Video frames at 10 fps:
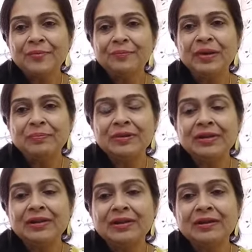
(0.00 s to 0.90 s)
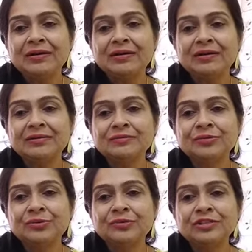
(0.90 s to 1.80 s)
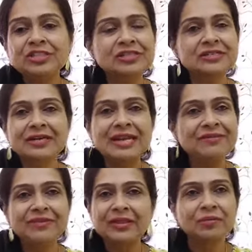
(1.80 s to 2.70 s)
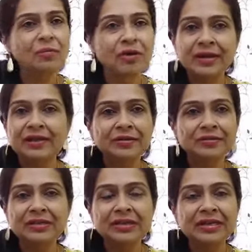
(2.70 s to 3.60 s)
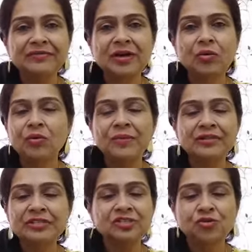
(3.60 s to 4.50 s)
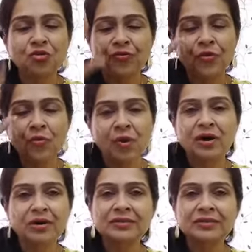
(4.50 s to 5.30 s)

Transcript: People who would just leave in the morning, they leave the home and just go for work.